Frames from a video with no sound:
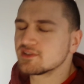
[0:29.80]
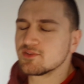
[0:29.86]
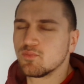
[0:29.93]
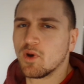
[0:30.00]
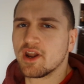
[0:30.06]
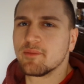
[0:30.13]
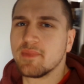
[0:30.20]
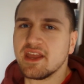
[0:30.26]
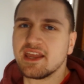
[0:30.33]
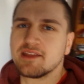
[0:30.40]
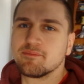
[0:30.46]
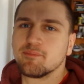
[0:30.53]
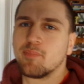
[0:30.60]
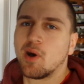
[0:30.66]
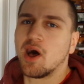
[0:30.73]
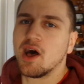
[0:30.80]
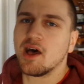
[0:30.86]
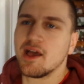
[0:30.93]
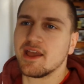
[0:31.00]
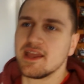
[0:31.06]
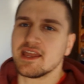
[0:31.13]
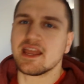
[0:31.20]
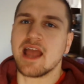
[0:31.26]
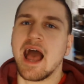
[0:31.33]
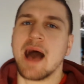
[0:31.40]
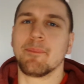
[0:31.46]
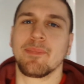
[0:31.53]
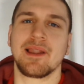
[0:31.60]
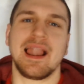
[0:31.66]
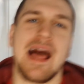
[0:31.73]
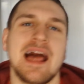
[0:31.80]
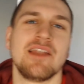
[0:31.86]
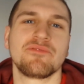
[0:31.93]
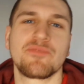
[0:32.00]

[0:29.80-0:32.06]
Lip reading: What I mean by a plan